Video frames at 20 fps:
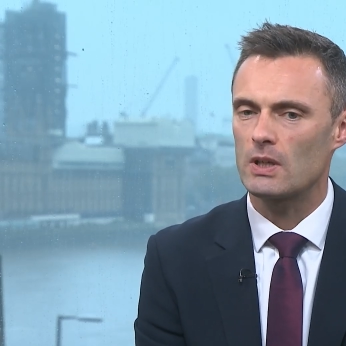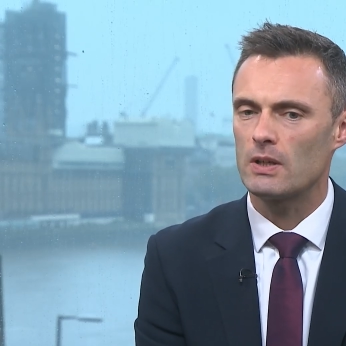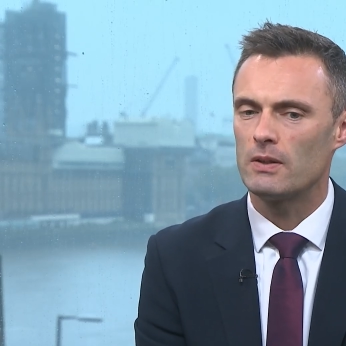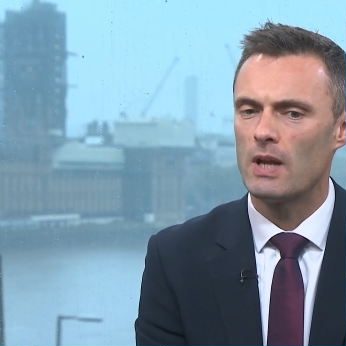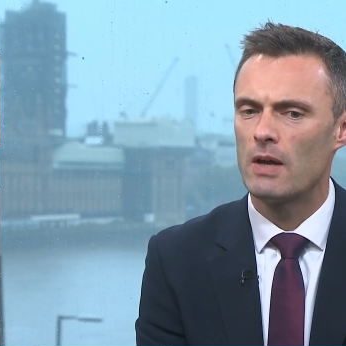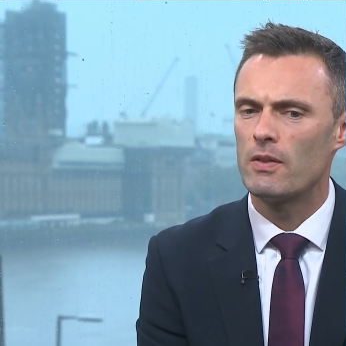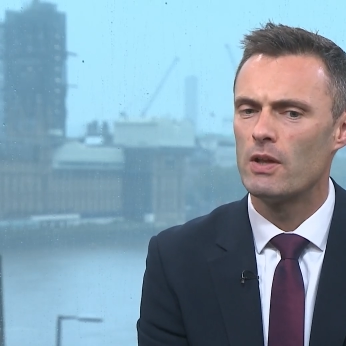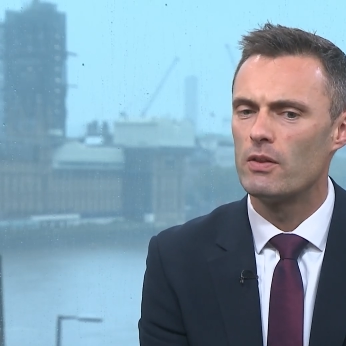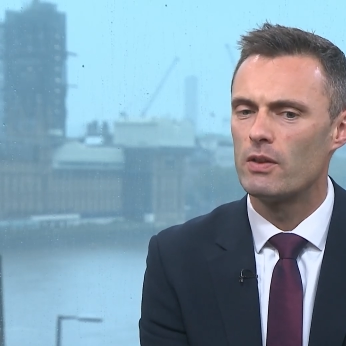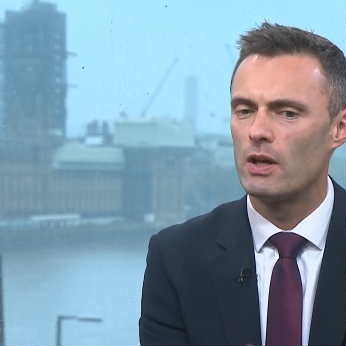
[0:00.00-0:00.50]

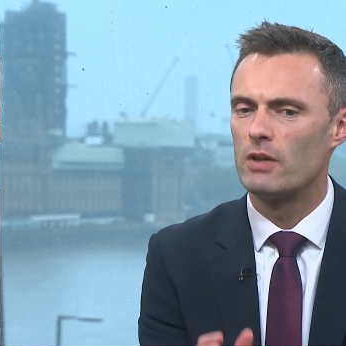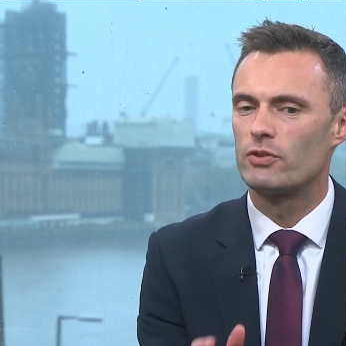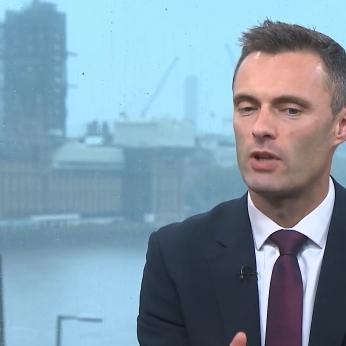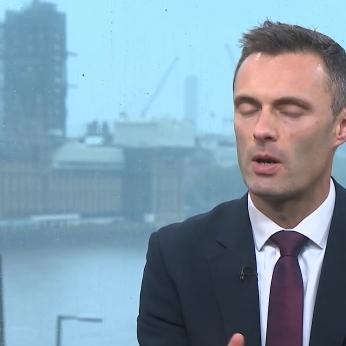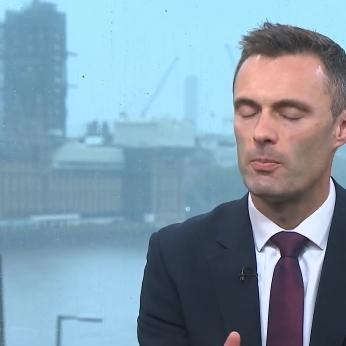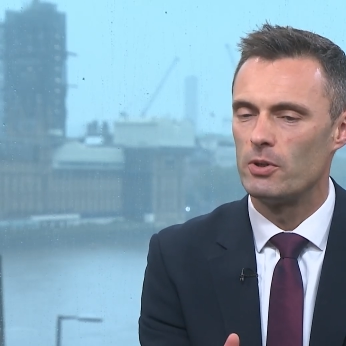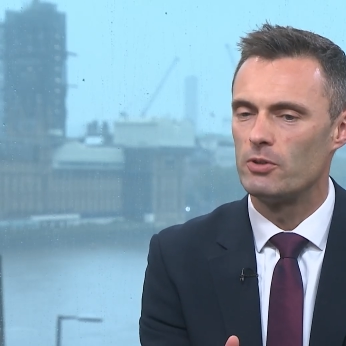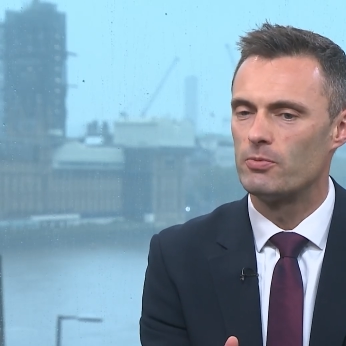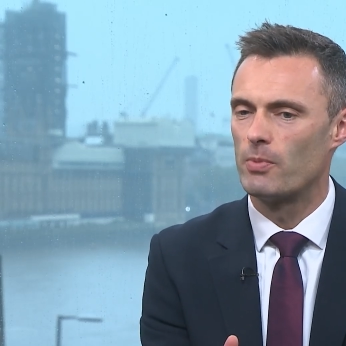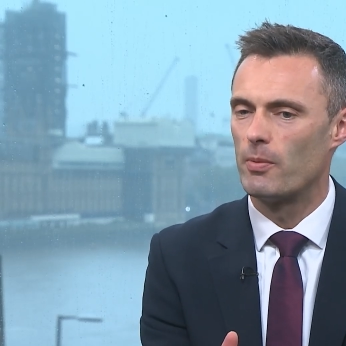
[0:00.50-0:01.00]
Now, th those
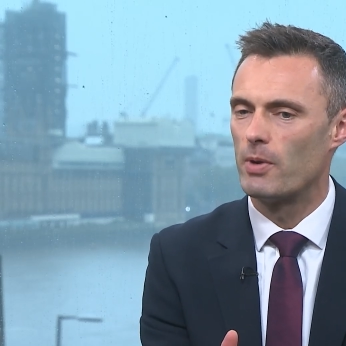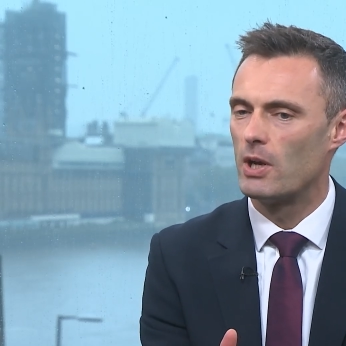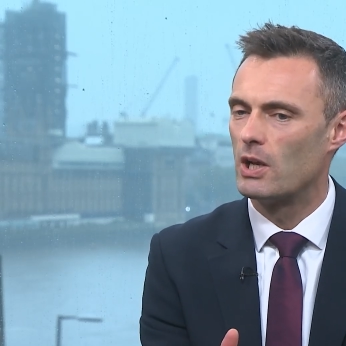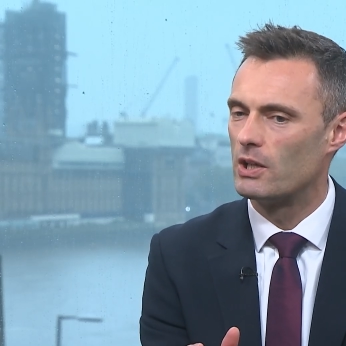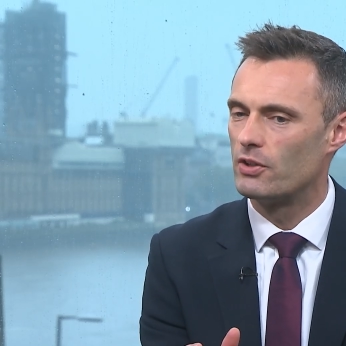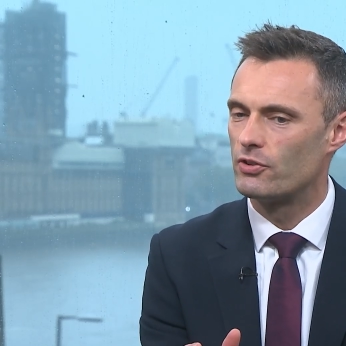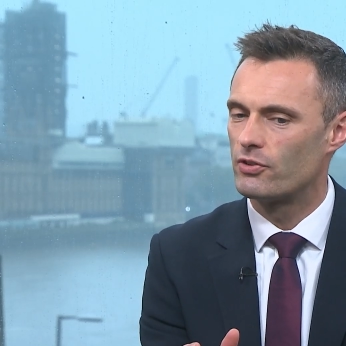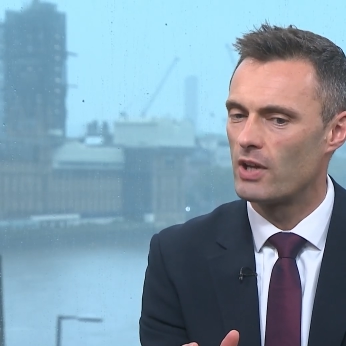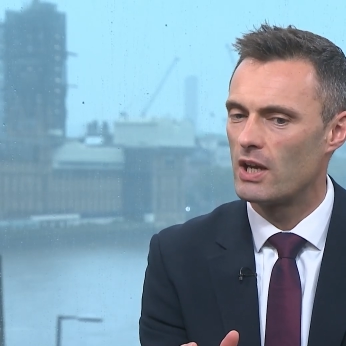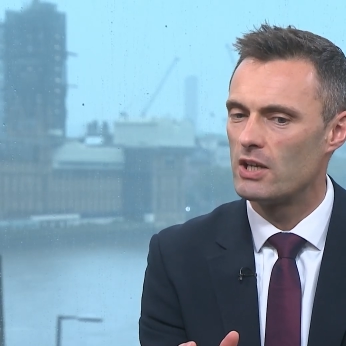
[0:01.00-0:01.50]
companies might be
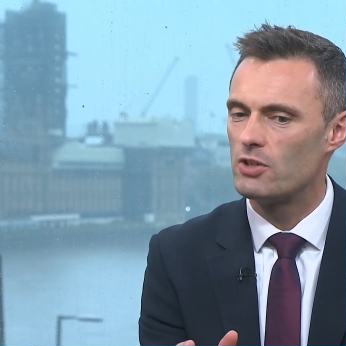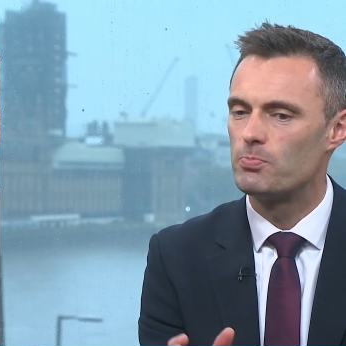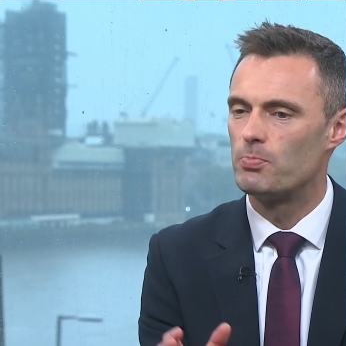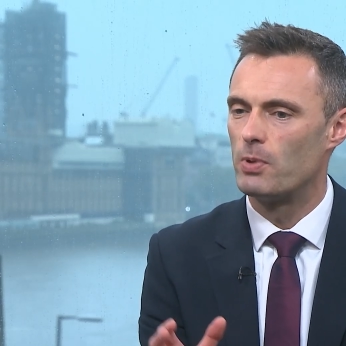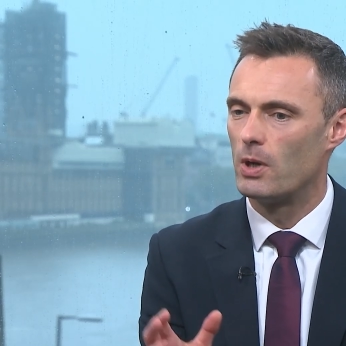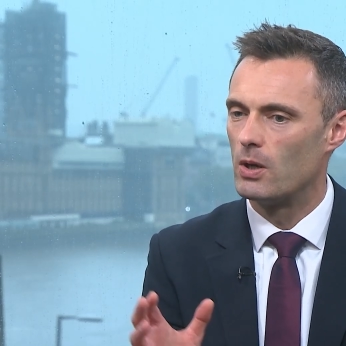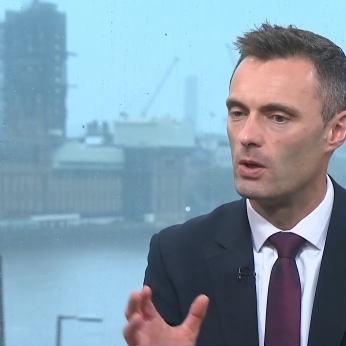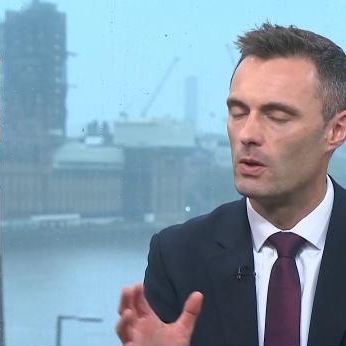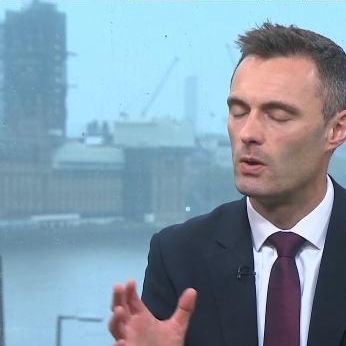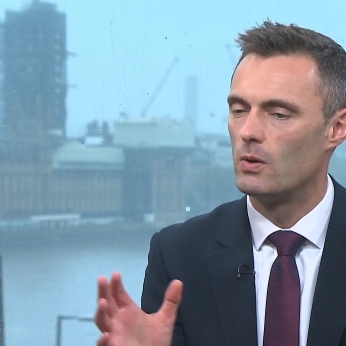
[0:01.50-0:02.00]
earlier stage,
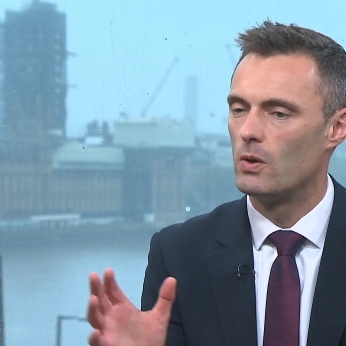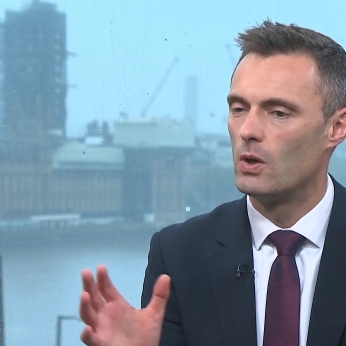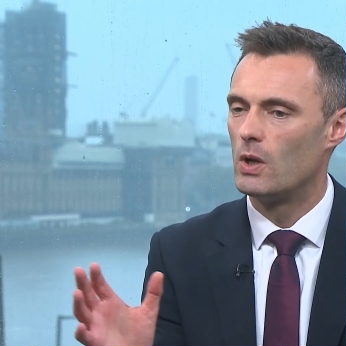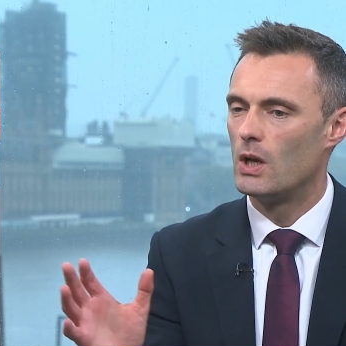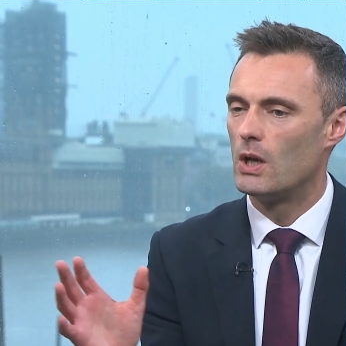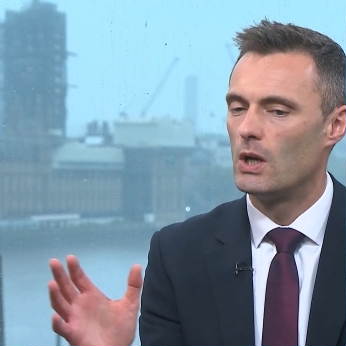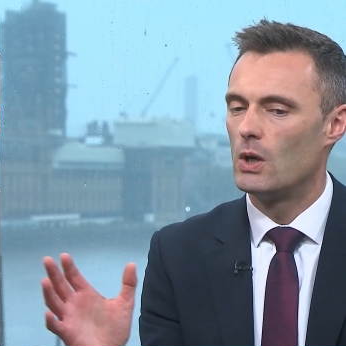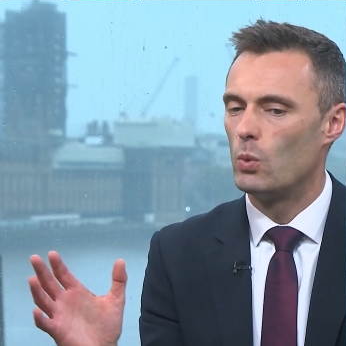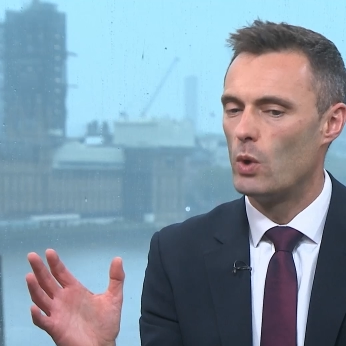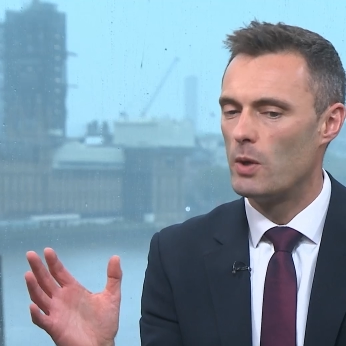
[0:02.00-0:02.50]
but
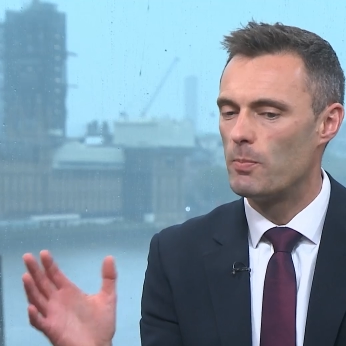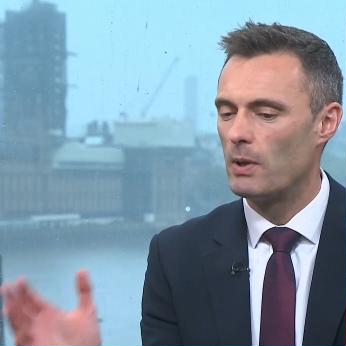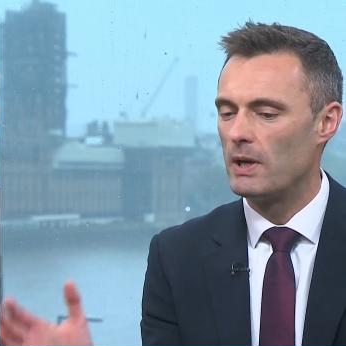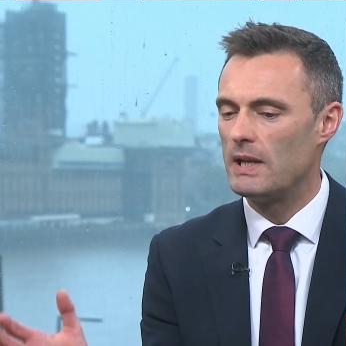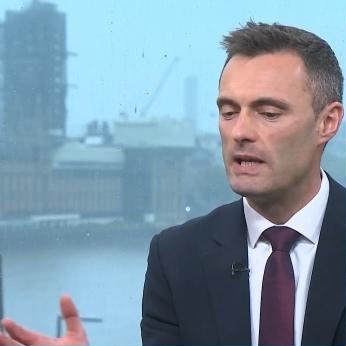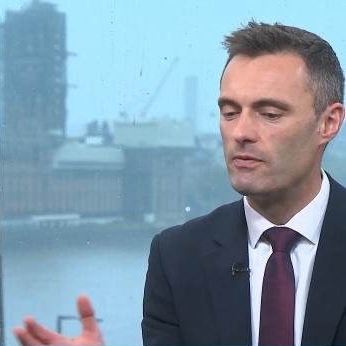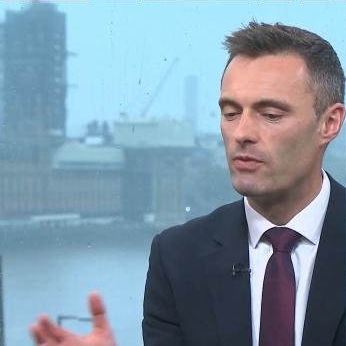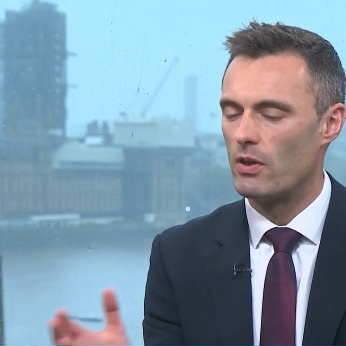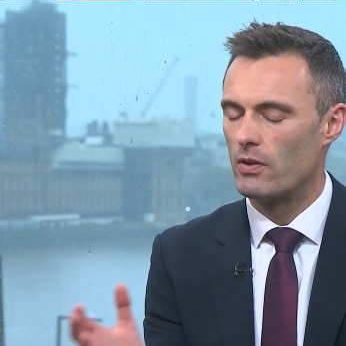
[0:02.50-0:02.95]
we believe